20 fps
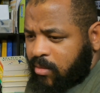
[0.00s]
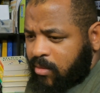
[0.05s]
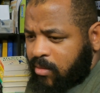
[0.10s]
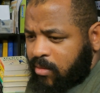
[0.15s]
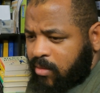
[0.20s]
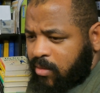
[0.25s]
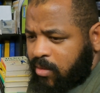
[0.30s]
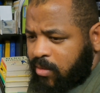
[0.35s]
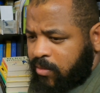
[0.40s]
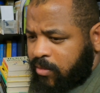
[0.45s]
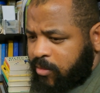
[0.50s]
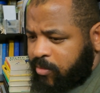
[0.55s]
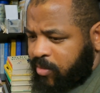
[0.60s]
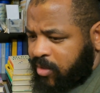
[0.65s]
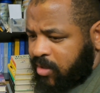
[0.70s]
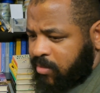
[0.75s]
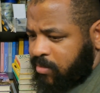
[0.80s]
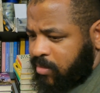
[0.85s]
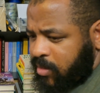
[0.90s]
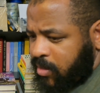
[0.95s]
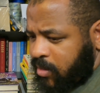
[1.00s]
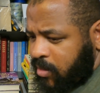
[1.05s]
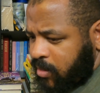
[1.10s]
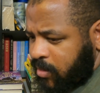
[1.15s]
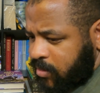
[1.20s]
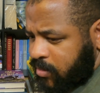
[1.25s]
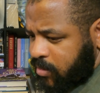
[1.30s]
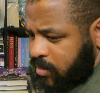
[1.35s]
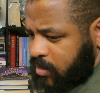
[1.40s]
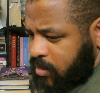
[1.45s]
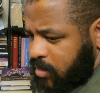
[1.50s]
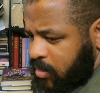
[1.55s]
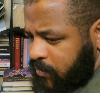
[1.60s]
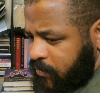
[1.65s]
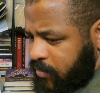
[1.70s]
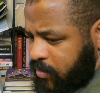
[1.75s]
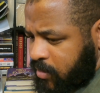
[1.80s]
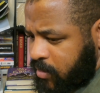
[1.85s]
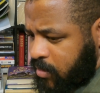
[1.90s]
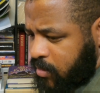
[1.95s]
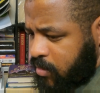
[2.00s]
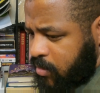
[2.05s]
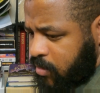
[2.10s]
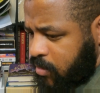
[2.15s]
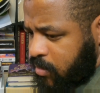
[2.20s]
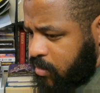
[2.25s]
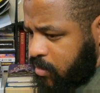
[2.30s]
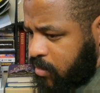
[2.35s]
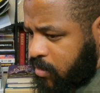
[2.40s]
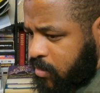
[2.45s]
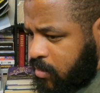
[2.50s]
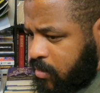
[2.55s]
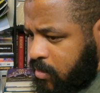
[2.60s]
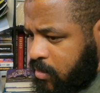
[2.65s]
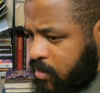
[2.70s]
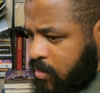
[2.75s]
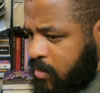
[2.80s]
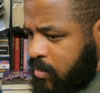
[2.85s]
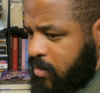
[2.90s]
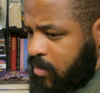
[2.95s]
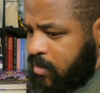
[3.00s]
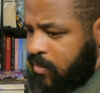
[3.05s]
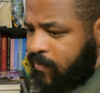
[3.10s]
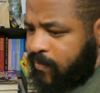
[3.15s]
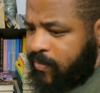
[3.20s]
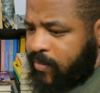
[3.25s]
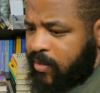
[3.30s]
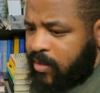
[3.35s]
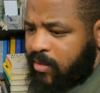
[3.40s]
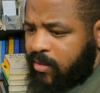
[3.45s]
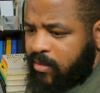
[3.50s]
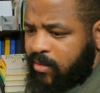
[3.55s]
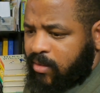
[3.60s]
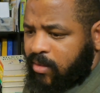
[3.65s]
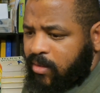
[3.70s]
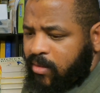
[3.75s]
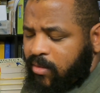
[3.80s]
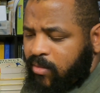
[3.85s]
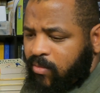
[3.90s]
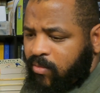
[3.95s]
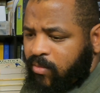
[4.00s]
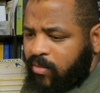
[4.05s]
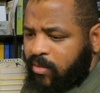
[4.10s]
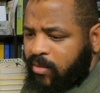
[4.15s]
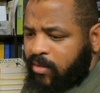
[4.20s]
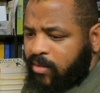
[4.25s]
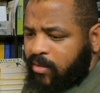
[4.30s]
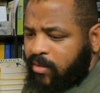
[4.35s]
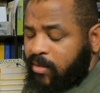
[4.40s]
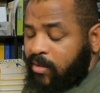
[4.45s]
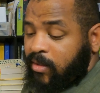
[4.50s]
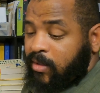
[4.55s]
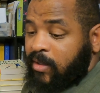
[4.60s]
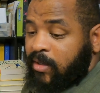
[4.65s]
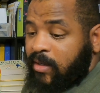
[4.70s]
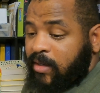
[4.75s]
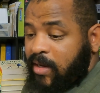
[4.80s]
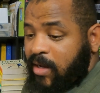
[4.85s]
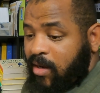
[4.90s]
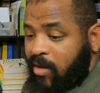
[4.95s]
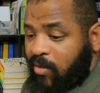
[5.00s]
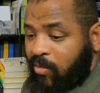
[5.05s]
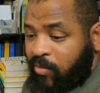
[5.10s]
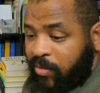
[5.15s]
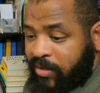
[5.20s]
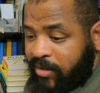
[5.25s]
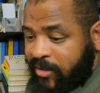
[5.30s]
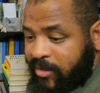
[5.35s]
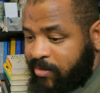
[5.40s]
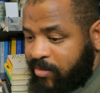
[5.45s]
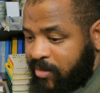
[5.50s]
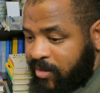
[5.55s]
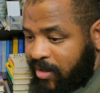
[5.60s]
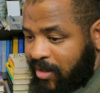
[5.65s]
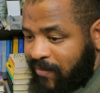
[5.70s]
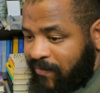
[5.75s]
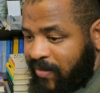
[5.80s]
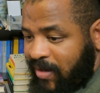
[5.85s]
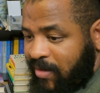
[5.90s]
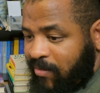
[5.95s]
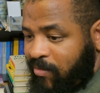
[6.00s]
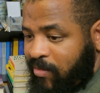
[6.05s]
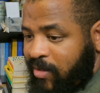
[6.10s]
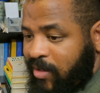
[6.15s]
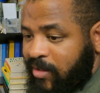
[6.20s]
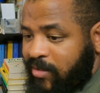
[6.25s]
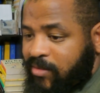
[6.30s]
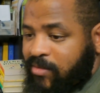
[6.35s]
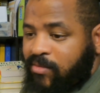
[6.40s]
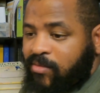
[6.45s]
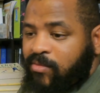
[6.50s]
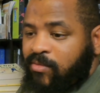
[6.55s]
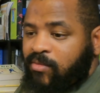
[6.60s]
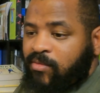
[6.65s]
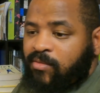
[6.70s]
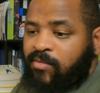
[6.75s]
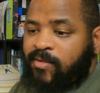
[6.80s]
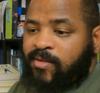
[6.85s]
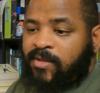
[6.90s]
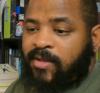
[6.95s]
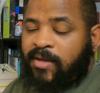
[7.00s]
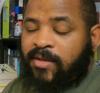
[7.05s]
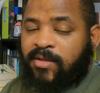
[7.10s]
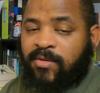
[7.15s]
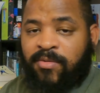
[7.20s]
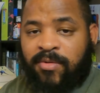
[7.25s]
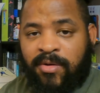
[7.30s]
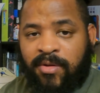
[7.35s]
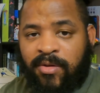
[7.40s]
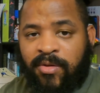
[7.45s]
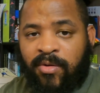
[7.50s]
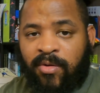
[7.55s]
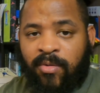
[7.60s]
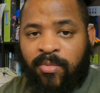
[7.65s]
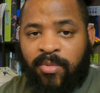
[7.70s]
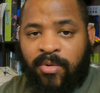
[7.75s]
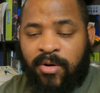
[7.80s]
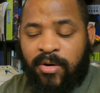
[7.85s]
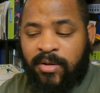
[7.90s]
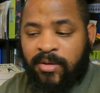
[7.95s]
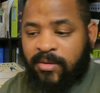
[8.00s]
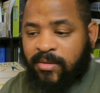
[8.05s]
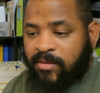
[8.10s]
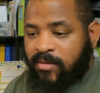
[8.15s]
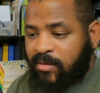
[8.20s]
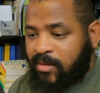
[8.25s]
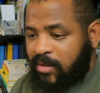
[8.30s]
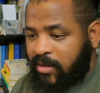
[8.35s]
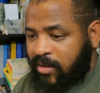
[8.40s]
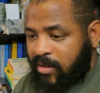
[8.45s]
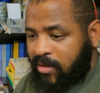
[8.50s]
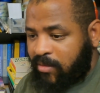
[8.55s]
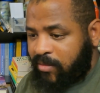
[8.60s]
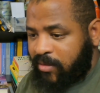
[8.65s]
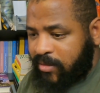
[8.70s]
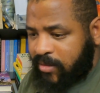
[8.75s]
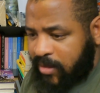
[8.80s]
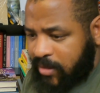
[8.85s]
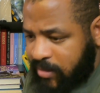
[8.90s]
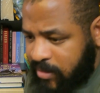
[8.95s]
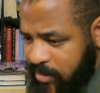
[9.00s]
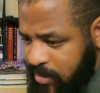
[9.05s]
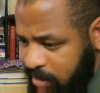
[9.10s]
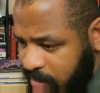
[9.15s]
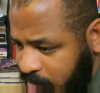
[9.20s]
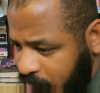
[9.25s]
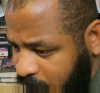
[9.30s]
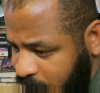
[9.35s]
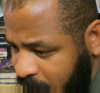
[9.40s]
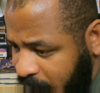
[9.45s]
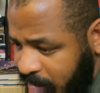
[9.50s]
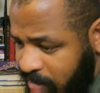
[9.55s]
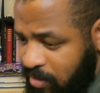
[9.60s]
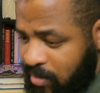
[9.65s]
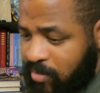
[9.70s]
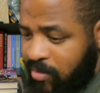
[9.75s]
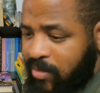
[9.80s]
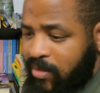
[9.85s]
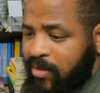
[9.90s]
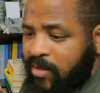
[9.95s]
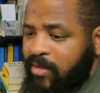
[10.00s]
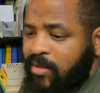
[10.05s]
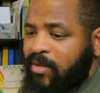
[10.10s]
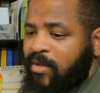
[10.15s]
Used by box 1191. Now with this book, if I wanted to send it to one of the third parties, what is that? Sell back your book.